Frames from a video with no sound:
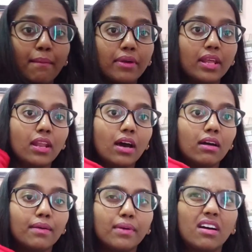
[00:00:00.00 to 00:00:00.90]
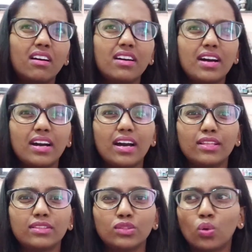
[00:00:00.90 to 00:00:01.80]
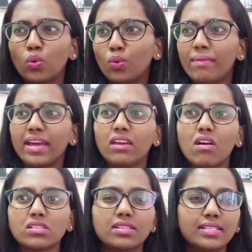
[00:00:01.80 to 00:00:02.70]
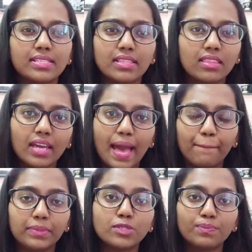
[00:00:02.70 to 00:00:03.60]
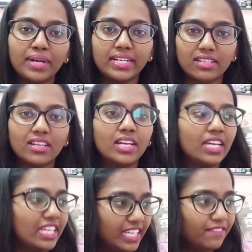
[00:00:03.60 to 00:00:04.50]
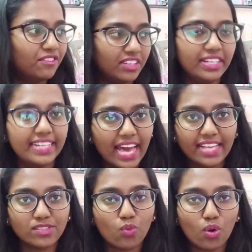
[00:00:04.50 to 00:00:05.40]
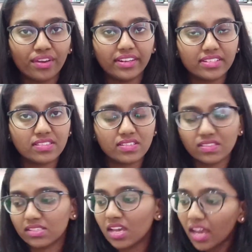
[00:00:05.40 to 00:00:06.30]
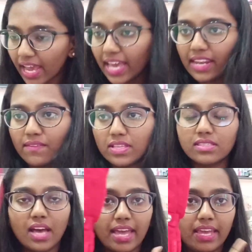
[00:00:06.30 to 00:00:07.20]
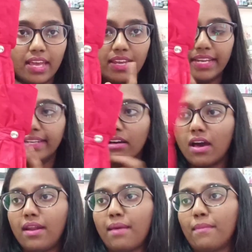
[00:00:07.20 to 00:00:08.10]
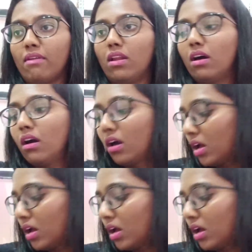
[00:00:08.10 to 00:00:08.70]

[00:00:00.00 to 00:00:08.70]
umbrella. Uh, though my hostel is in the campus, but even it has a walking distance. Anyways, I need an umbrella.